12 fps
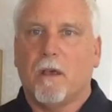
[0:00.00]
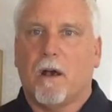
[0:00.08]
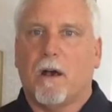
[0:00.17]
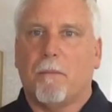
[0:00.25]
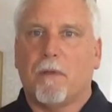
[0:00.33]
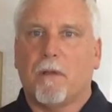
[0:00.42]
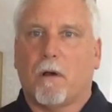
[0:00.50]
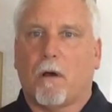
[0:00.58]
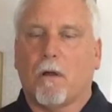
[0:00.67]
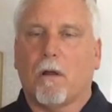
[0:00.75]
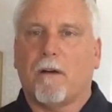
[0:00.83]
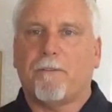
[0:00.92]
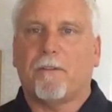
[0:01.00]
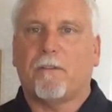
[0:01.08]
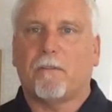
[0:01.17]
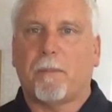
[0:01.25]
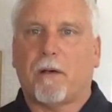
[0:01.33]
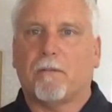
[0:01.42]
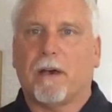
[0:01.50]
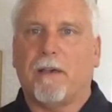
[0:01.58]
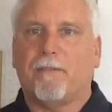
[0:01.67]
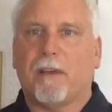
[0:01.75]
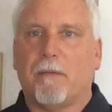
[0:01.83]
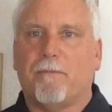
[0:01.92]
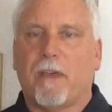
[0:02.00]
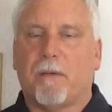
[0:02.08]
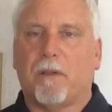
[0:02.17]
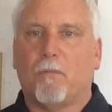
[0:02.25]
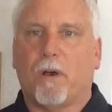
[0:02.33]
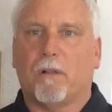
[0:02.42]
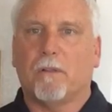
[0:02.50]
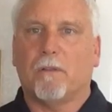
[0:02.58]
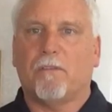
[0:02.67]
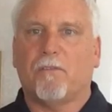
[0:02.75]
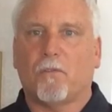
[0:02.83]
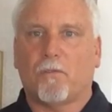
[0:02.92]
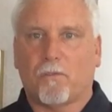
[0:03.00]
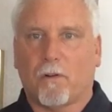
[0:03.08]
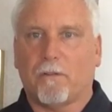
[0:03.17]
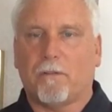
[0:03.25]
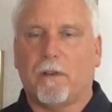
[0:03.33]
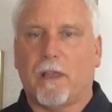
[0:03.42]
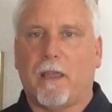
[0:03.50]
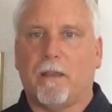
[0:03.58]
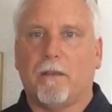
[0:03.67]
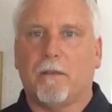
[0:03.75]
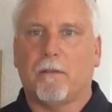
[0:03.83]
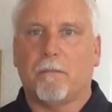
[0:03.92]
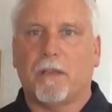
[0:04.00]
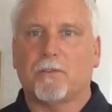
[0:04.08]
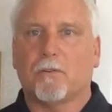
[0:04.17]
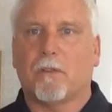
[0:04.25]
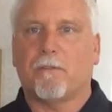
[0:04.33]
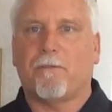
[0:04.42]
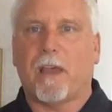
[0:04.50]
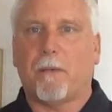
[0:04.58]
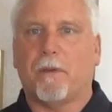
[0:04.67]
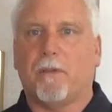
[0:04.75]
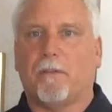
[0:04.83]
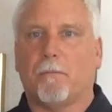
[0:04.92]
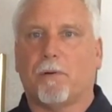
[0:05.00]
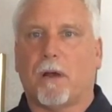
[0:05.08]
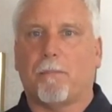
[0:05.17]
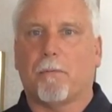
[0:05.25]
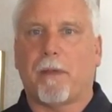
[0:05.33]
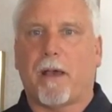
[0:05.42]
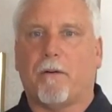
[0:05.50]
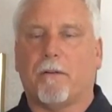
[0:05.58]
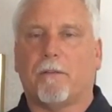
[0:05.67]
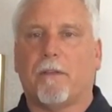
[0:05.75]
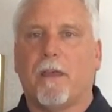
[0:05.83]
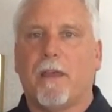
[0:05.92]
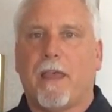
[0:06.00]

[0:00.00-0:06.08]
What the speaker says: Our office is about lifetime family wellness, so start today to make sure that the family is in proper balance